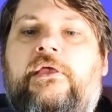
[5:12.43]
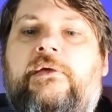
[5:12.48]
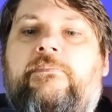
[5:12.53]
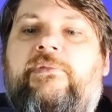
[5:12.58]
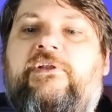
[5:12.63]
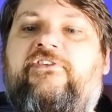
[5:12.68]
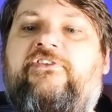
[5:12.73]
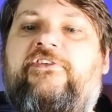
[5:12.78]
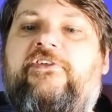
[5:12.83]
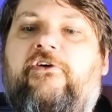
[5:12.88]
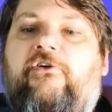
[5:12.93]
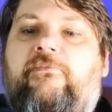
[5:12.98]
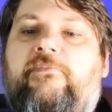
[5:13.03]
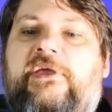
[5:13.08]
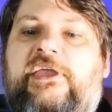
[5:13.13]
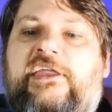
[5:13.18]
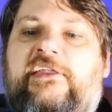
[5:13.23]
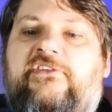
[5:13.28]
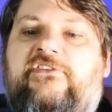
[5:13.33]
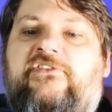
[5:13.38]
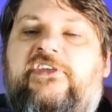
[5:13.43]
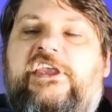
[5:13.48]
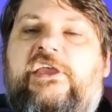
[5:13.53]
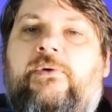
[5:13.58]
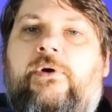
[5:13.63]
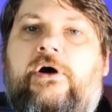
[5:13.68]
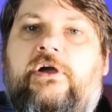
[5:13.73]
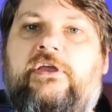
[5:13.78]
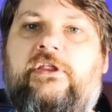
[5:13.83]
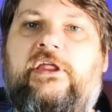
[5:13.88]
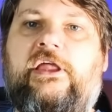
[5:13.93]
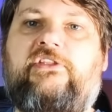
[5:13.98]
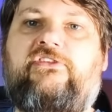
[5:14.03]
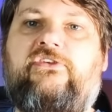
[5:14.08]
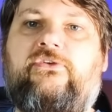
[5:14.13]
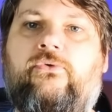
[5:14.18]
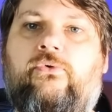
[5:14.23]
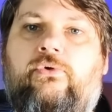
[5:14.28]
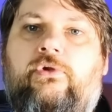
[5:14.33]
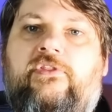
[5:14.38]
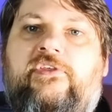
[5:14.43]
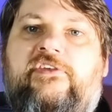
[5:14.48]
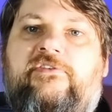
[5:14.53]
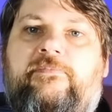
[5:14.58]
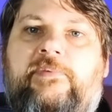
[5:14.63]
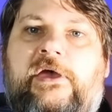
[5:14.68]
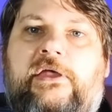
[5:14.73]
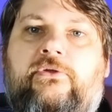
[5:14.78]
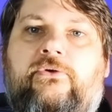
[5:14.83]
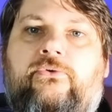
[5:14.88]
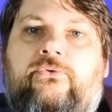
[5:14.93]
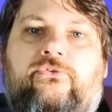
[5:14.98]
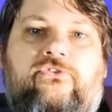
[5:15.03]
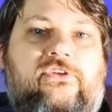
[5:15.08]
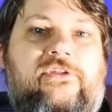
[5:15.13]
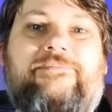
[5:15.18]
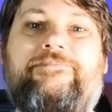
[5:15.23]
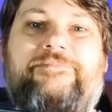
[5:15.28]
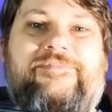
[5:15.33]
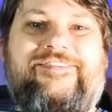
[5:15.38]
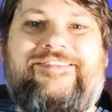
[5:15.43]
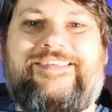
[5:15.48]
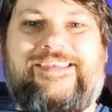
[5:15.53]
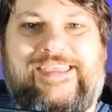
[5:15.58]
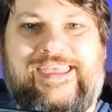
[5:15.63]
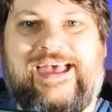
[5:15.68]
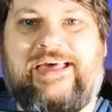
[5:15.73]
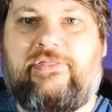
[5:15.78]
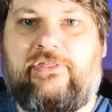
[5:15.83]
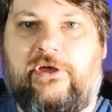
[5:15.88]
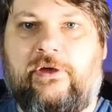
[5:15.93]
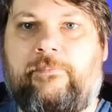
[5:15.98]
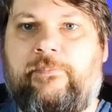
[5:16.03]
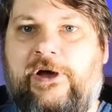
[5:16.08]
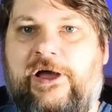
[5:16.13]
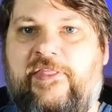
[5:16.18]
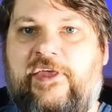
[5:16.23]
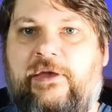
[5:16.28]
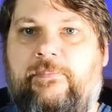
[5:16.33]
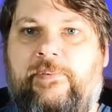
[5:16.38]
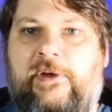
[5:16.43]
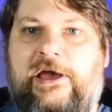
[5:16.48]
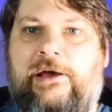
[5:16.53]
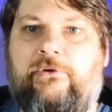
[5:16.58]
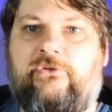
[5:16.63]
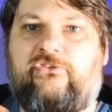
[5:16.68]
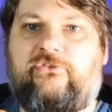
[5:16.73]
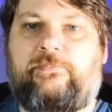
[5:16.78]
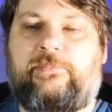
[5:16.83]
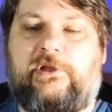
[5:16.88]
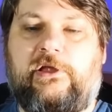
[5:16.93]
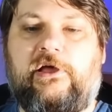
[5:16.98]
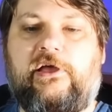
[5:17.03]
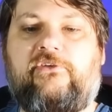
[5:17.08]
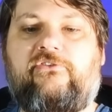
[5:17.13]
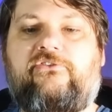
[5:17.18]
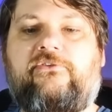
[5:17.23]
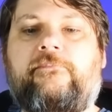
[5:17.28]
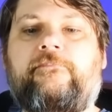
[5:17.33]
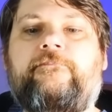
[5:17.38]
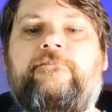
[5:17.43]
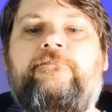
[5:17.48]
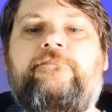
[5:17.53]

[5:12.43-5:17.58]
But it still means that you are connecting all of these pedals together by their power supplies.